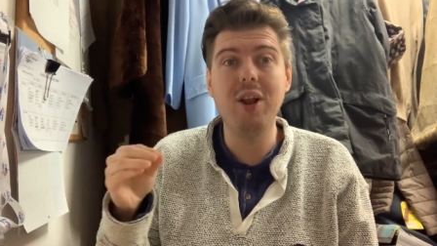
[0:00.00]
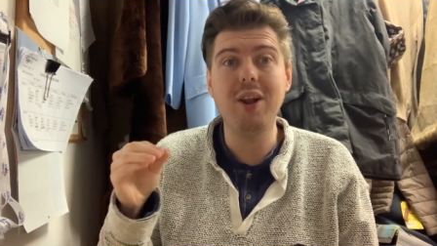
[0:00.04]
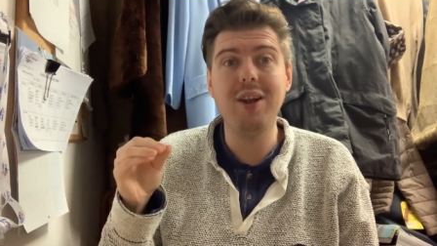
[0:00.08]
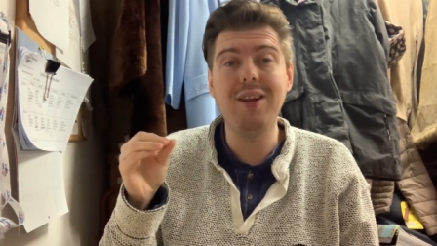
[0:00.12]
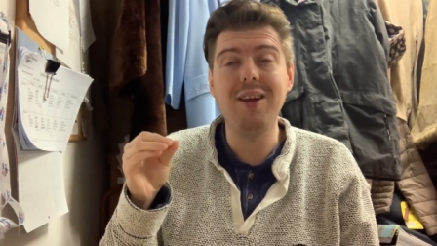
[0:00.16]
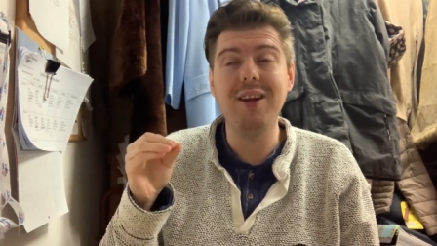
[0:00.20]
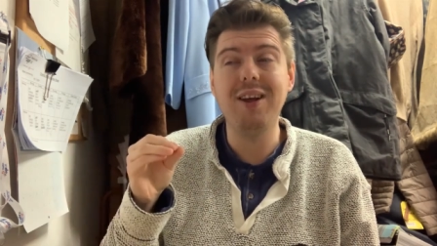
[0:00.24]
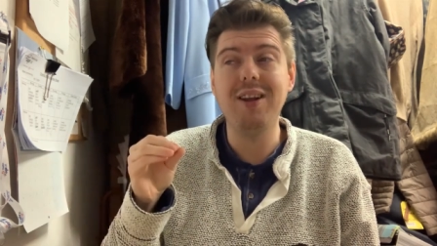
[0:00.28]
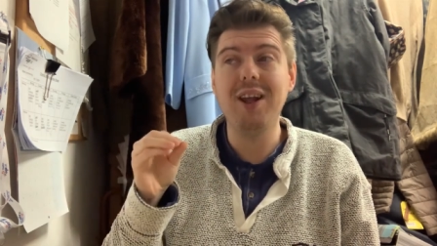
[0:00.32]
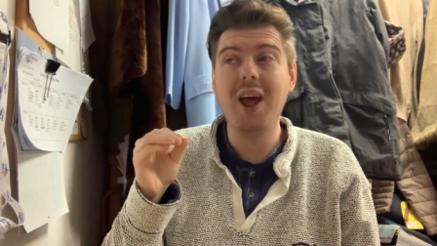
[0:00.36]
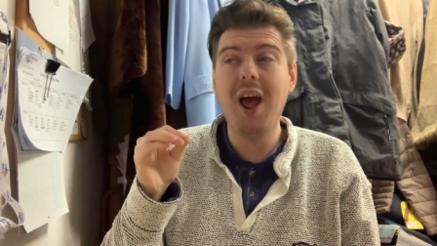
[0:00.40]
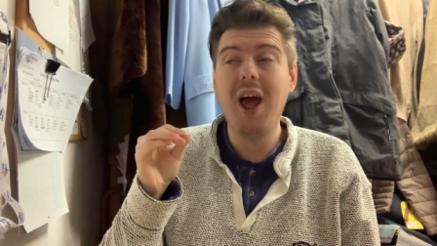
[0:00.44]

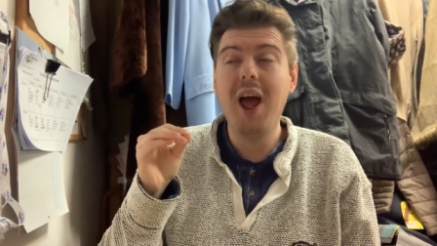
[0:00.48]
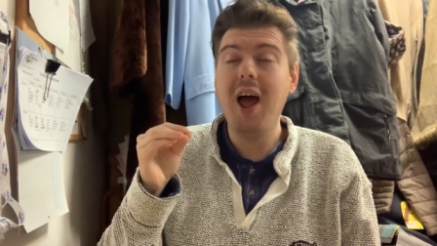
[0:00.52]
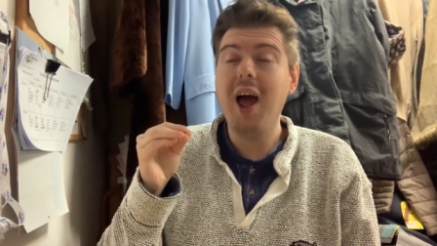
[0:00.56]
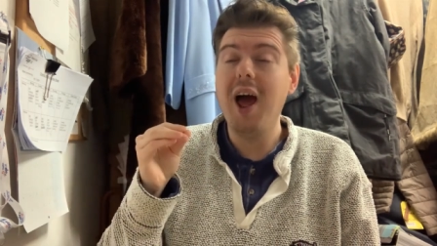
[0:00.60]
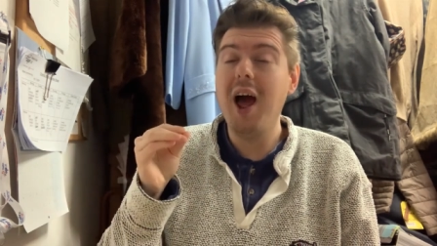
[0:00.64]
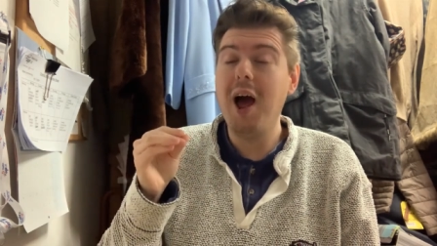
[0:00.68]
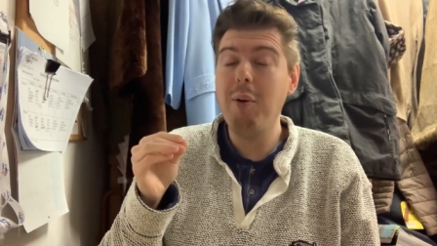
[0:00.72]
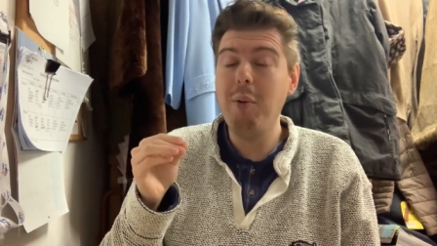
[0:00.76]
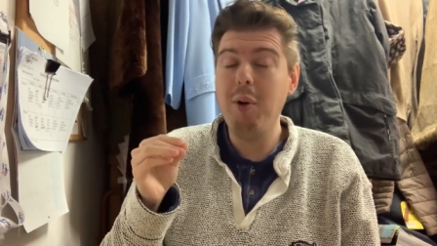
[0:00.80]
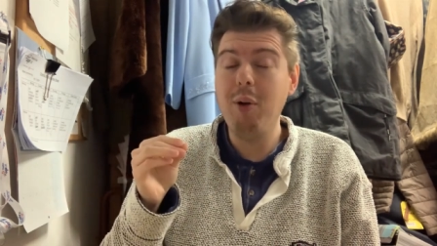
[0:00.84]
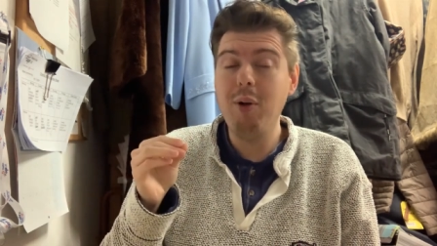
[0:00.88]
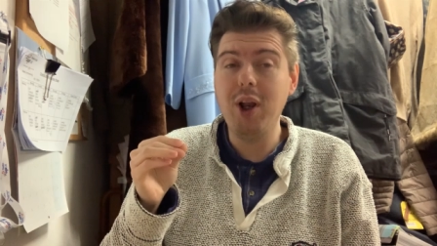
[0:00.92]
Indeed,
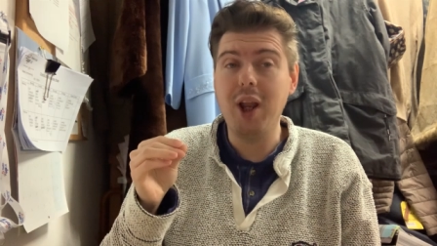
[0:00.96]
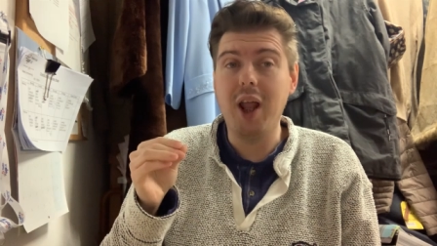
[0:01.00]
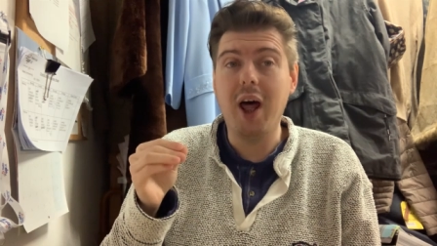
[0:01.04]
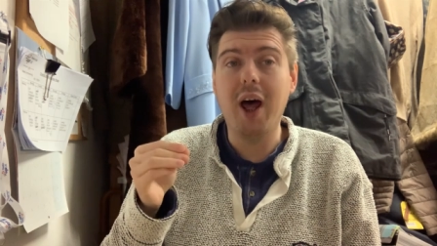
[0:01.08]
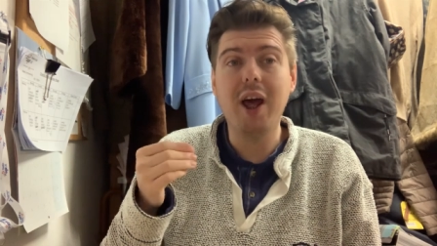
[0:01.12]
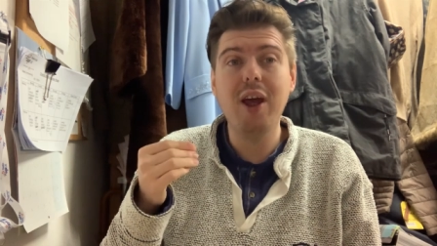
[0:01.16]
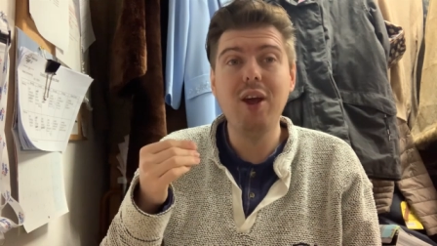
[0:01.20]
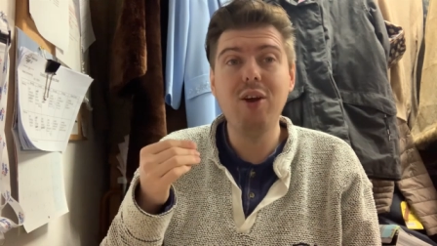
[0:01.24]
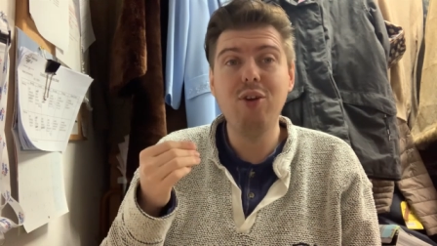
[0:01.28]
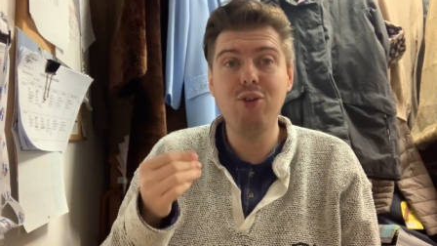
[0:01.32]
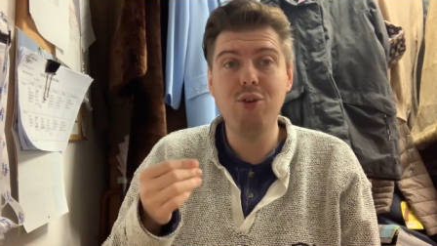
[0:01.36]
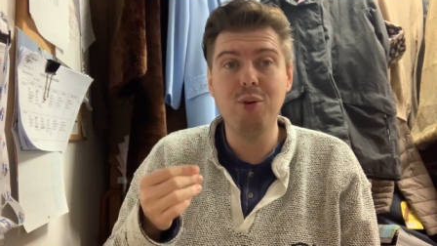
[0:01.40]
I won't
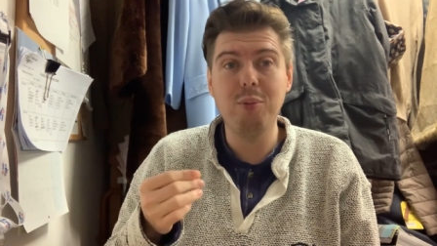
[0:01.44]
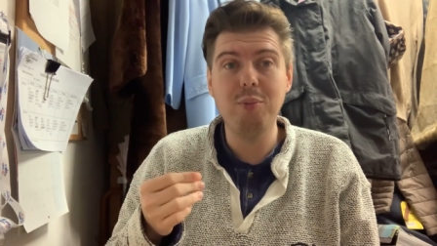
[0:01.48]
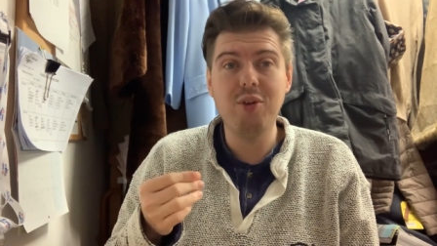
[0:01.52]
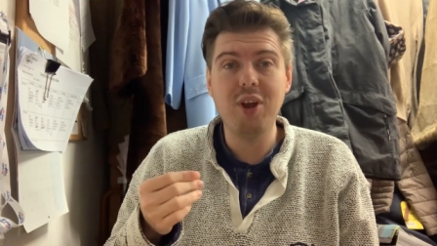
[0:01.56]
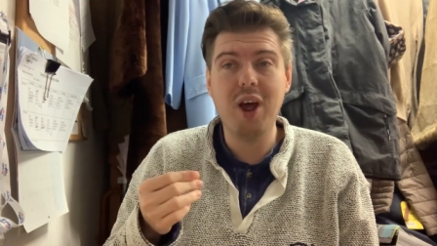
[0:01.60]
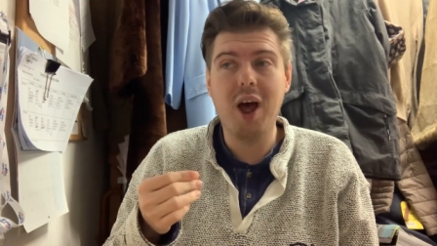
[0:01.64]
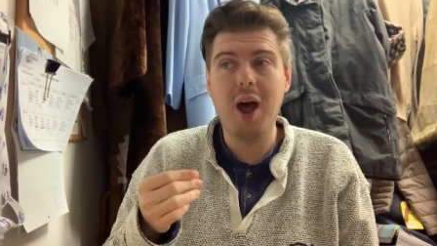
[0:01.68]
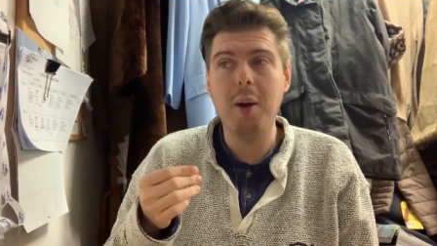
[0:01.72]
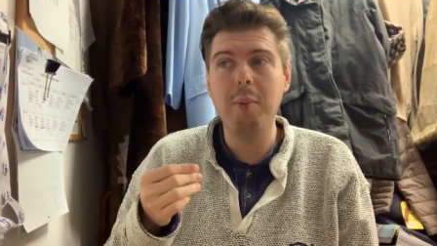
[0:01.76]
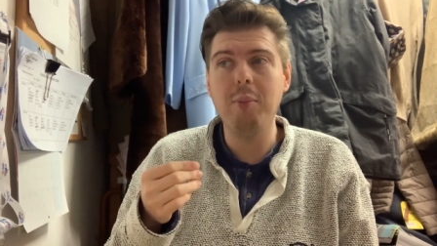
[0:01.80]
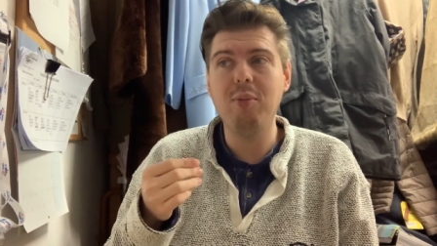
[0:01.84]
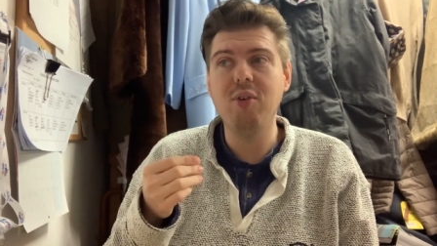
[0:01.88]
lie,
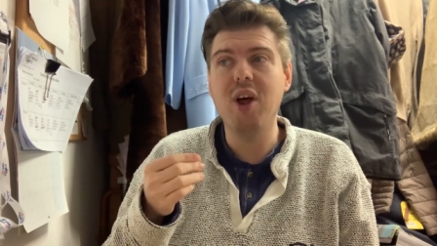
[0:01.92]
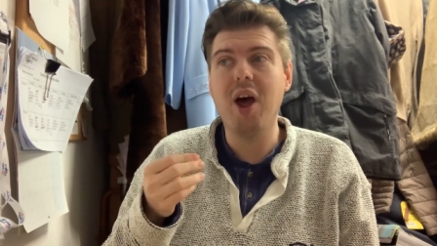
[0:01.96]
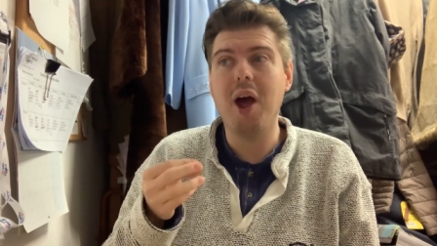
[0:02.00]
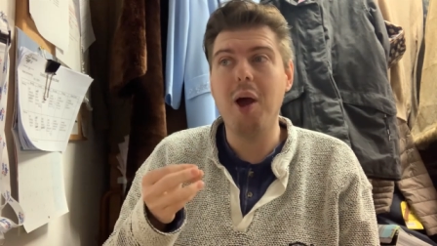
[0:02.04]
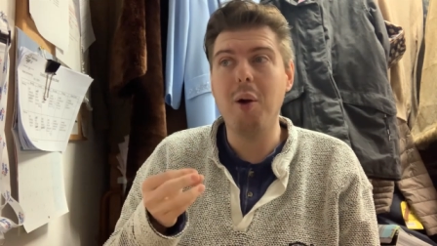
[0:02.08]
sometimes